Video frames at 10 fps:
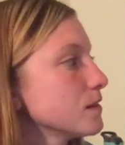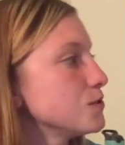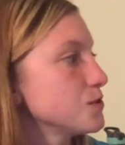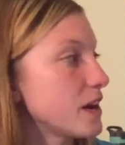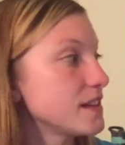
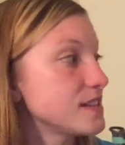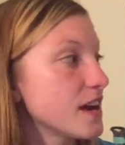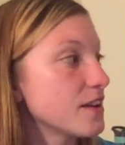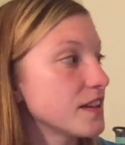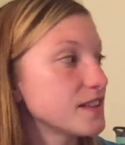"Do not
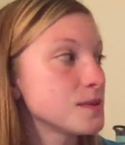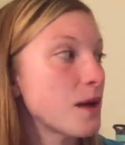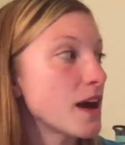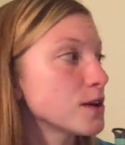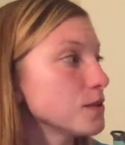tear that
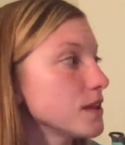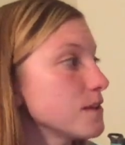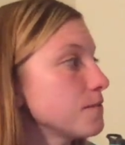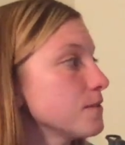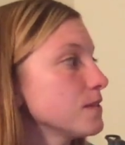tobacco
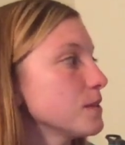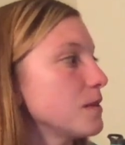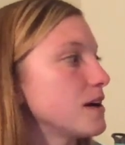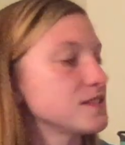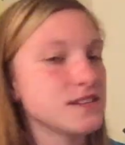leaf," the
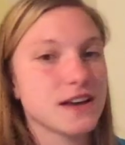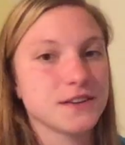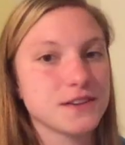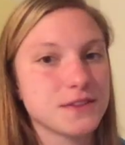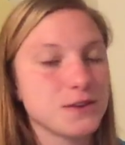boss yelled
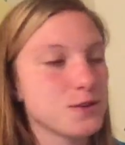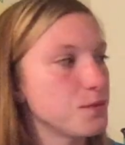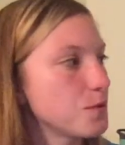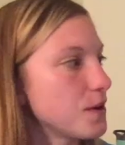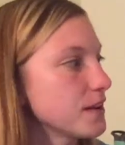at the new
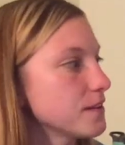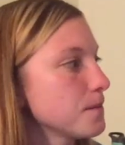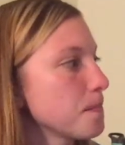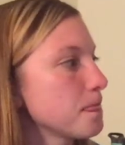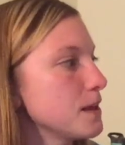boy.
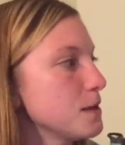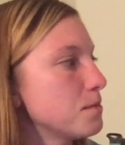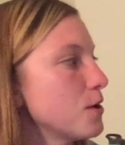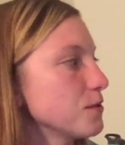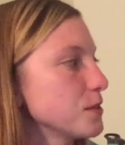He
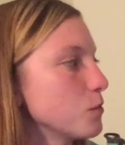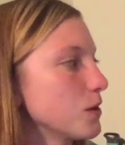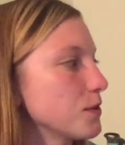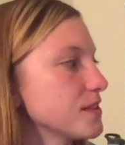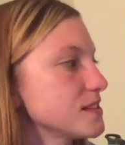poked the
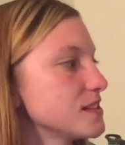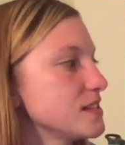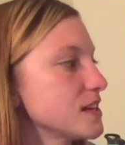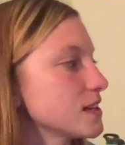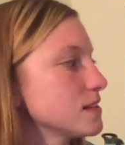boy with a
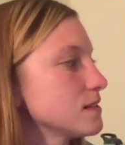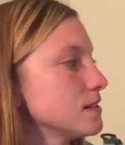stick.